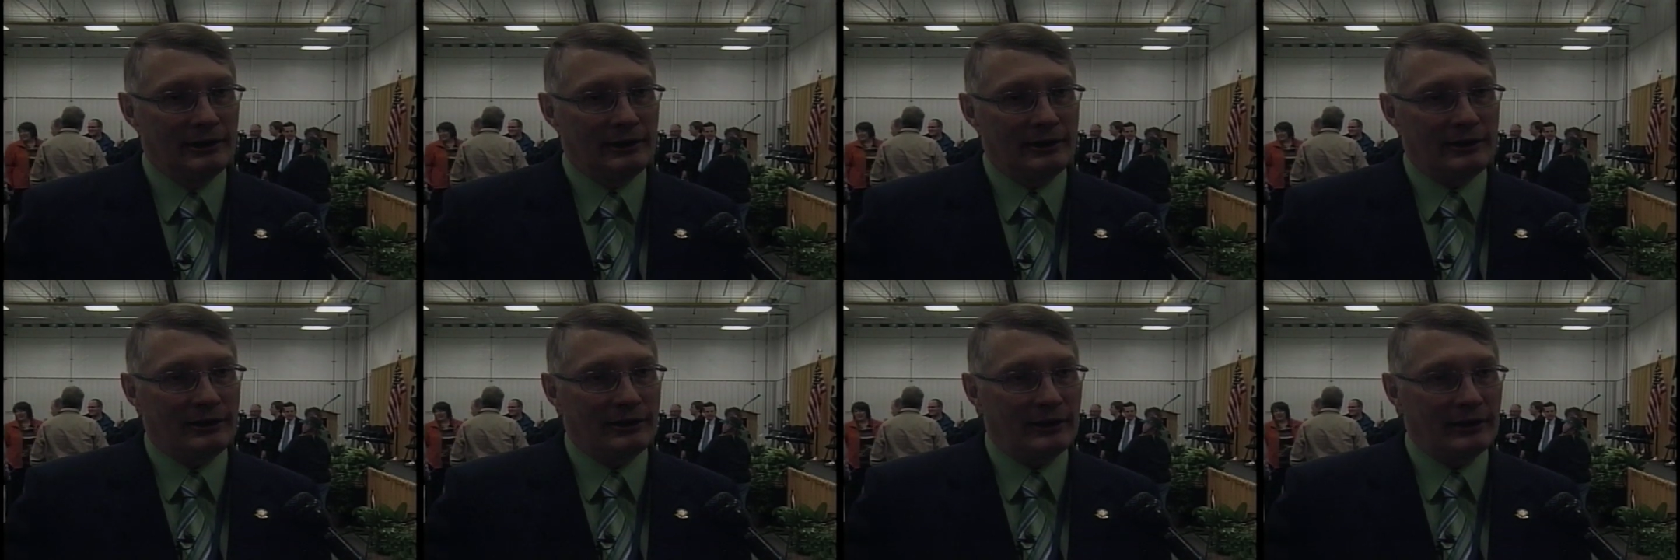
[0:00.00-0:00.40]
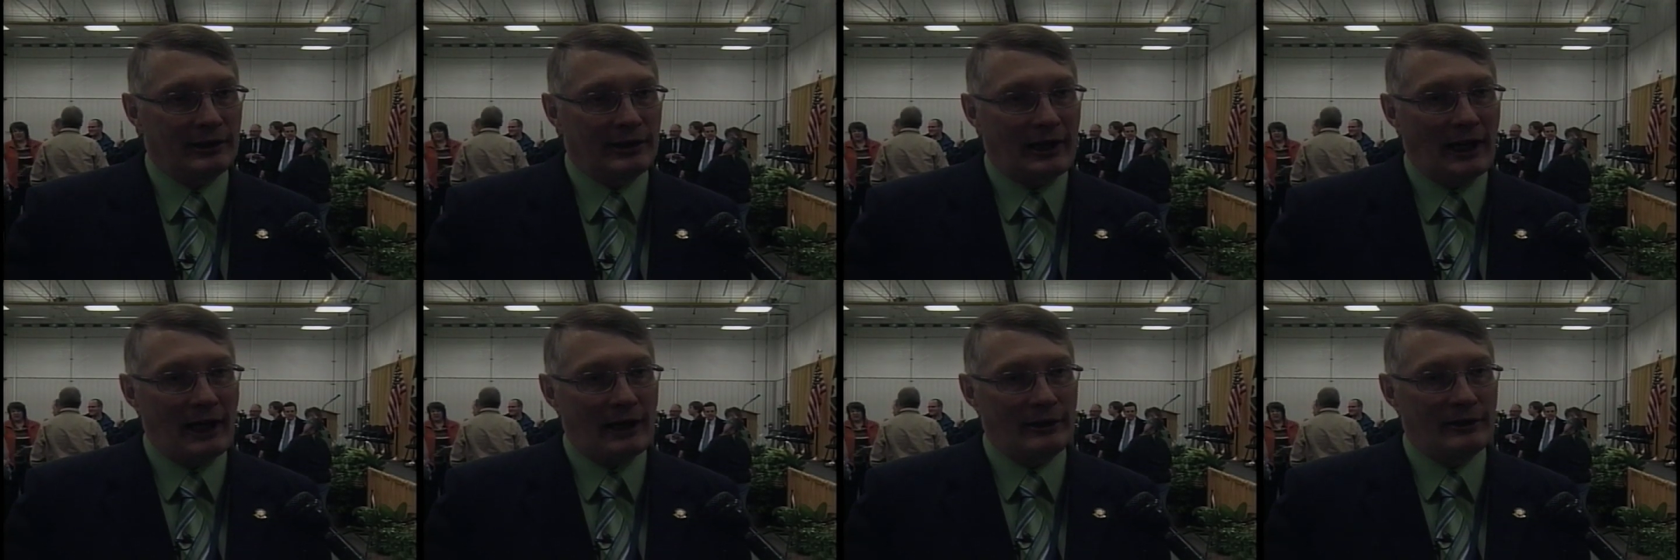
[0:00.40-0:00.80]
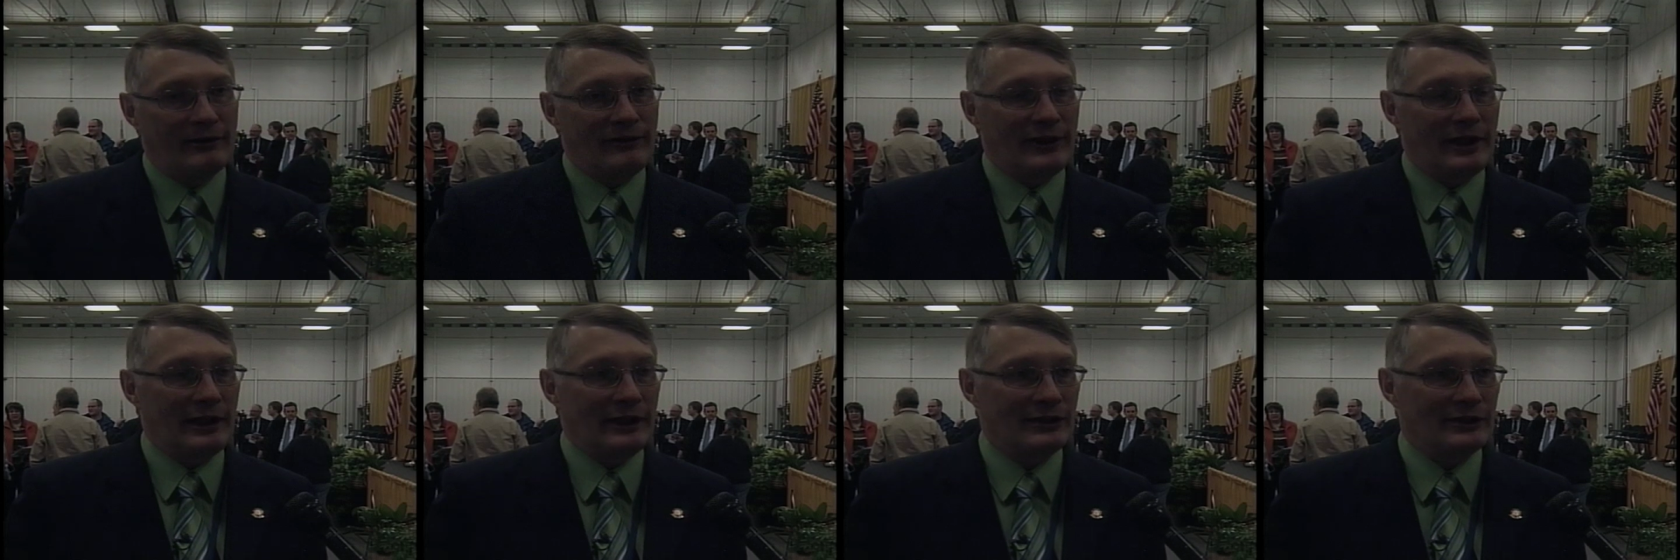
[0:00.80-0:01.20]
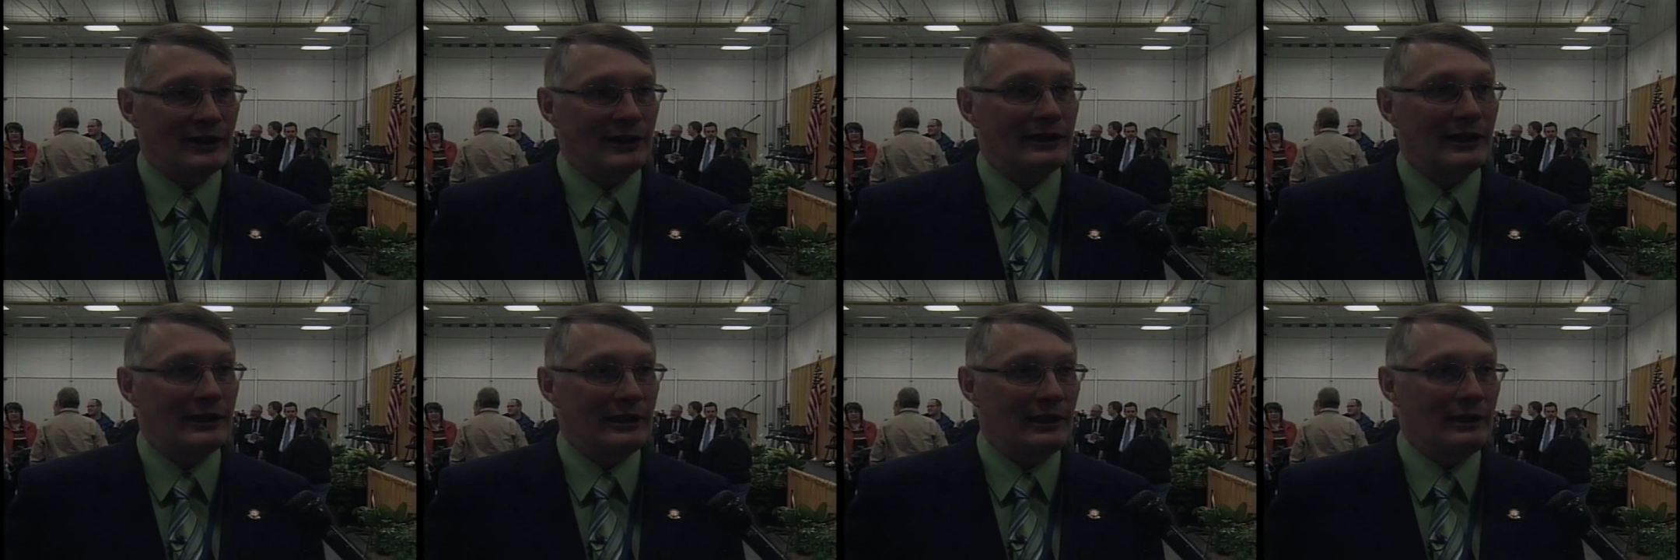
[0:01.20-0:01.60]
to the kind of things that
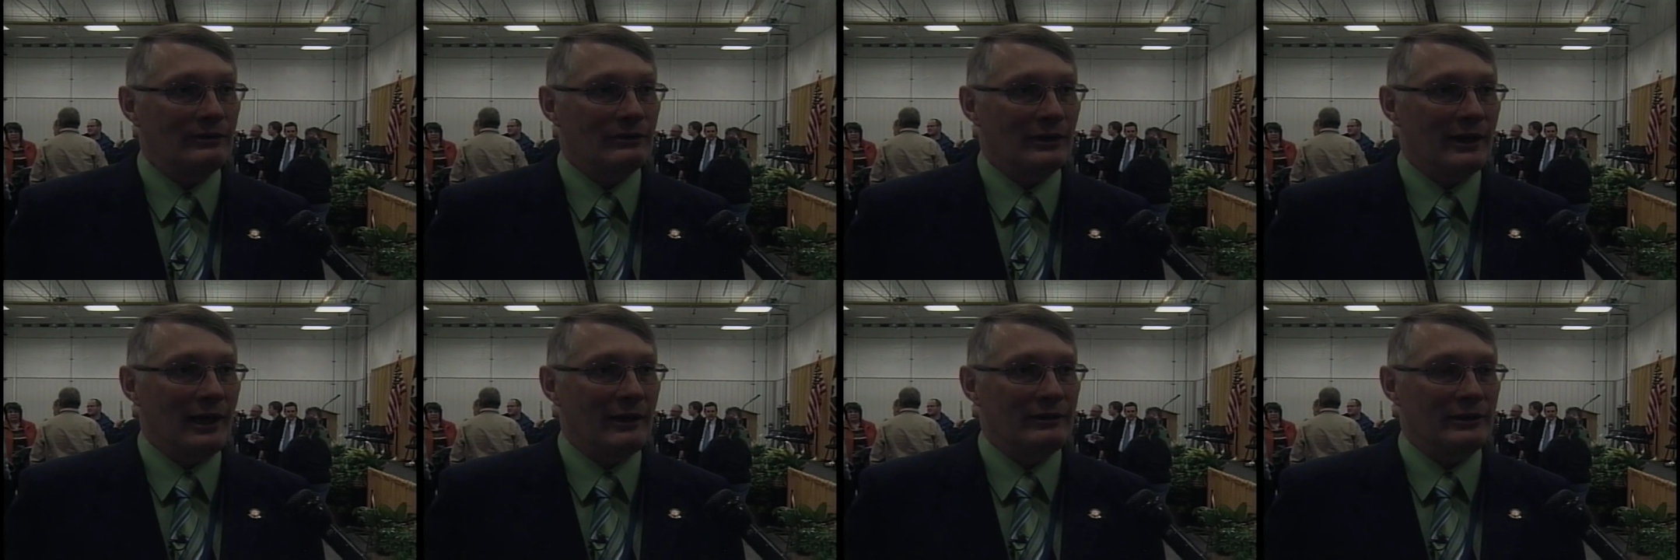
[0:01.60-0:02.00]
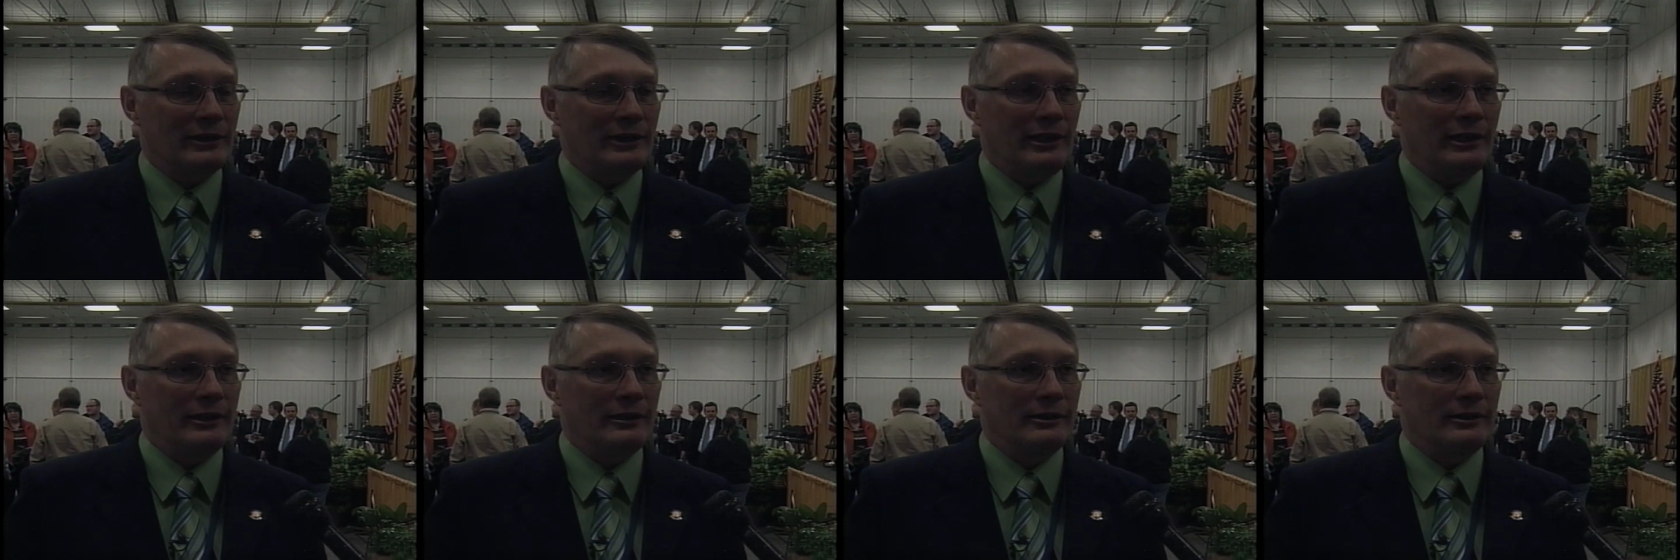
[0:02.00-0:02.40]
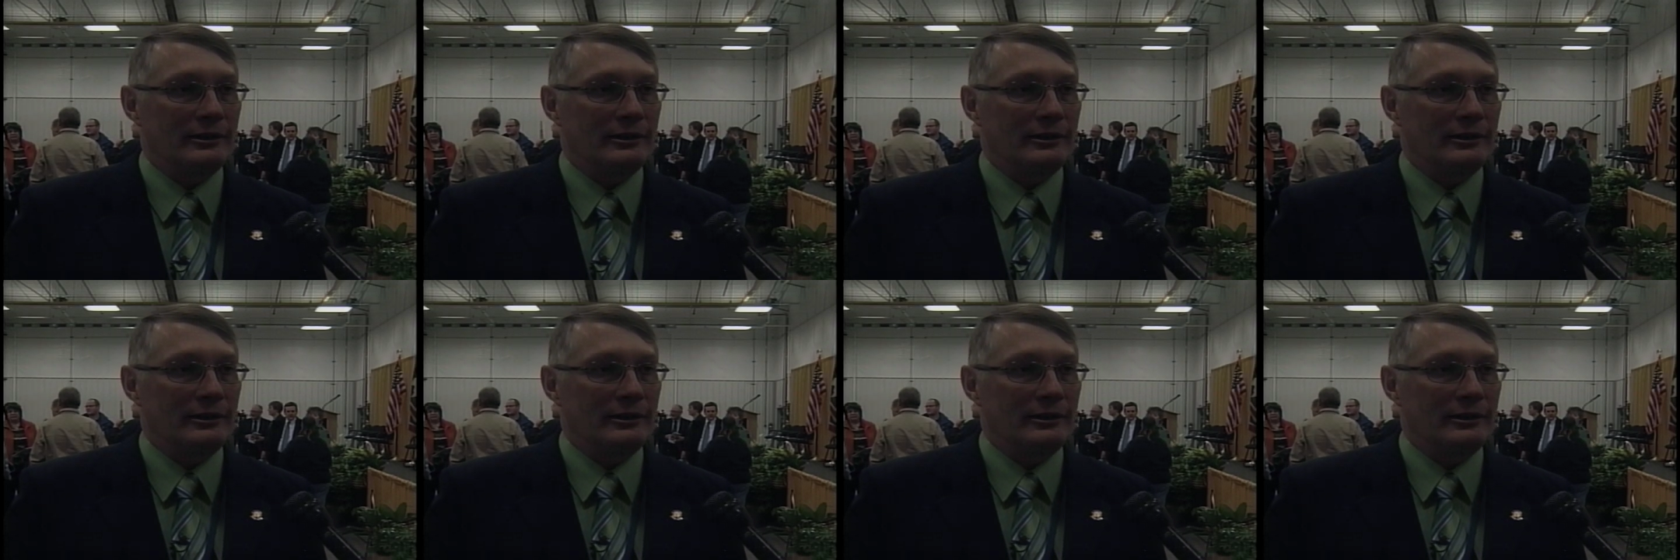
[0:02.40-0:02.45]
they need for aftercare.